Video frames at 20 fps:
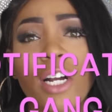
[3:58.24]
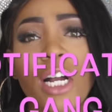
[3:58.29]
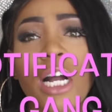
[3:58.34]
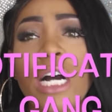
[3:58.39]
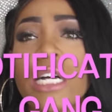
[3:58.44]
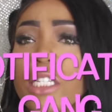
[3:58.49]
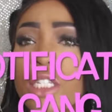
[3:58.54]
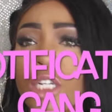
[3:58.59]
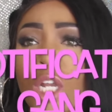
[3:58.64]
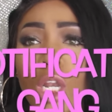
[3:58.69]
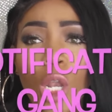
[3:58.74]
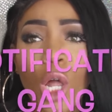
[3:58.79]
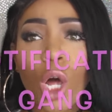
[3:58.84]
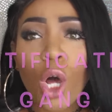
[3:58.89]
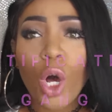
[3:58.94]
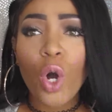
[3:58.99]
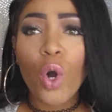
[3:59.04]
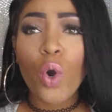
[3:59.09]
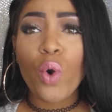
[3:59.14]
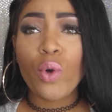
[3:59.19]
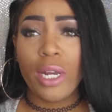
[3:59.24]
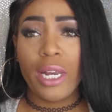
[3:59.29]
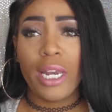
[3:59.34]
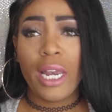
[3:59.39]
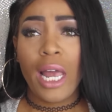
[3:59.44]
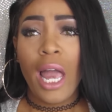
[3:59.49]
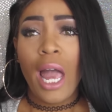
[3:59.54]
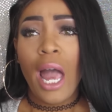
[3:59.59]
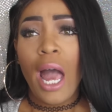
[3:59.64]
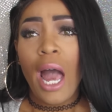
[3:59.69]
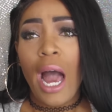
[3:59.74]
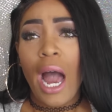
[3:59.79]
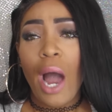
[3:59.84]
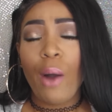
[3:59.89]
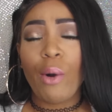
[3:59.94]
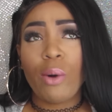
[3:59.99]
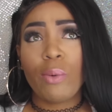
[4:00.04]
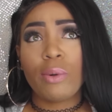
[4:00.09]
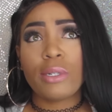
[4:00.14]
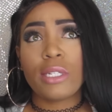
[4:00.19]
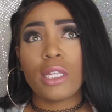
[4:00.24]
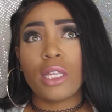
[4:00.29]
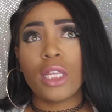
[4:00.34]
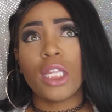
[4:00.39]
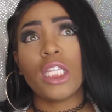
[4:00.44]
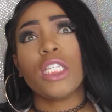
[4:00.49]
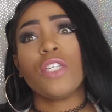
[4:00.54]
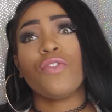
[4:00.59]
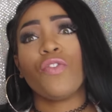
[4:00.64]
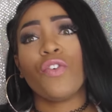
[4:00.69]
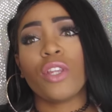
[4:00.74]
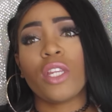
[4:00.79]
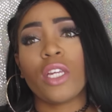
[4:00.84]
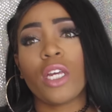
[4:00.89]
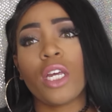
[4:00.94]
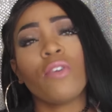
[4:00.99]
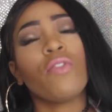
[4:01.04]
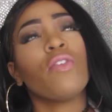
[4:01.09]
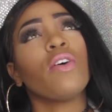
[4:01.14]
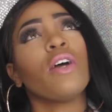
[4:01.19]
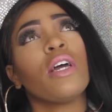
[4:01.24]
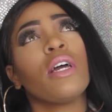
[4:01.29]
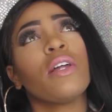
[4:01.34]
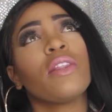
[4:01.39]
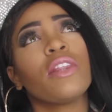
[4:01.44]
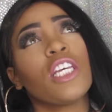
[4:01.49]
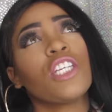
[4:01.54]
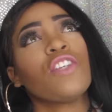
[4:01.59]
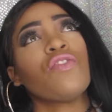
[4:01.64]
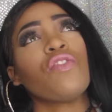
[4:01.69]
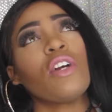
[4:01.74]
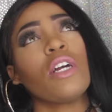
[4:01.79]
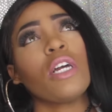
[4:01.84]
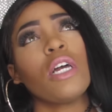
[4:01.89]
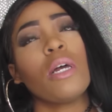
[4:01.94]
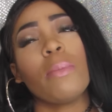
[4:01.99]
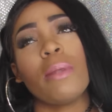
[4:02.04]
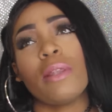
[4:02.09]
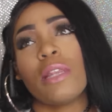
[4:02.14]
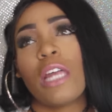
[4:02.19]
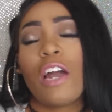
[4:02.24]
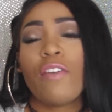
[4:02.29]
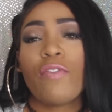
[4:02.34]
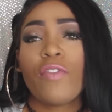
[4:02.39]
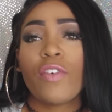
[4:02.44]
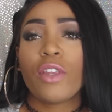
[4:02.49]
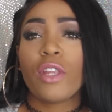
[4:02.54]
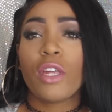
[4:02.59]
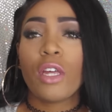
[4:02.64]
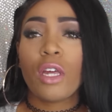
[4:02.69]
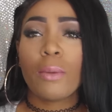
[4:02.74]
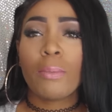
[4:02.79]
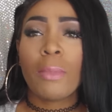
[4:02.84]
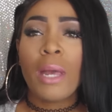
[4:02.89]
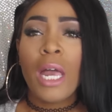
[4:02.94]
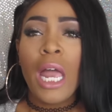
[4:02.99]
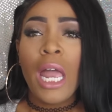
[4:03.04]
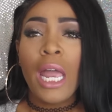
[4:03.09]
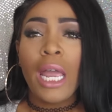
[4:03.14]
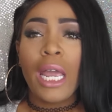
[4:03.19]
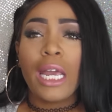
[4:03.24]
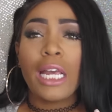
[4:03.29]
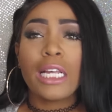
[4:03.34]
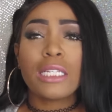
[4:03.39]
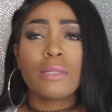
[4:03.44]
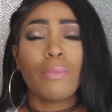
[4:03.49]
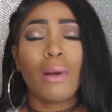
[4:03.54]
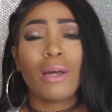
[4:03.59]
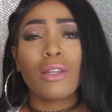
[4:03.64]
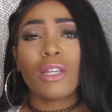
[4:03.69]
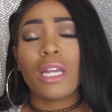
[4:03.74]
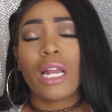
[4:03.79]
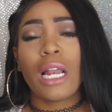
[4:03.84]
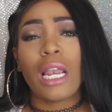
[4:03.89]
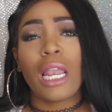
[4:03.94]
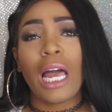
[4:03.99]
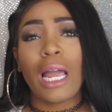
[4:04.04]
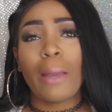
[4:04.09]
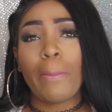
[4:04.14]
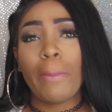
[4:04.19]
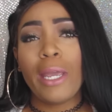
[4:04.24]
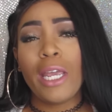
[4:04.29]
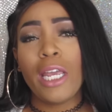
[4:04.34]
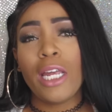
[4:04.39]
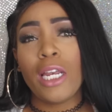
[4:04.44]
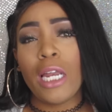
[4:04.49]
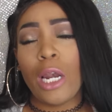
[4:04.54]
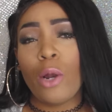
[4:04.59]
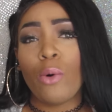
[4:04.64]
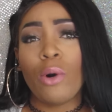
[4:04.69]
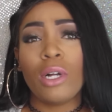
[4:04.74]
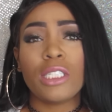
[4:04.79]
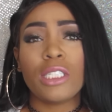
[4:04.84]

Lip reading: her cousin alone, and how I wasn't this for him and that for them. And his mother didn't like me. They don't